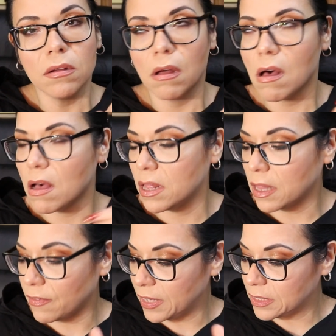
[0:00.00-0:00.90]
Oh, I
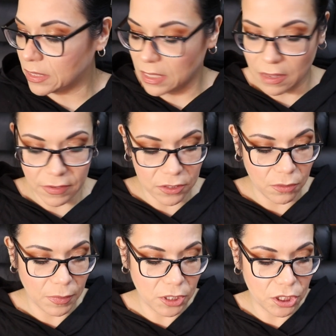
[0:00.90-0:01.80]
love it. I love it
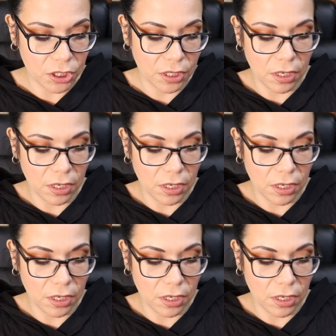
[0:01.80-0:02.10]
so much.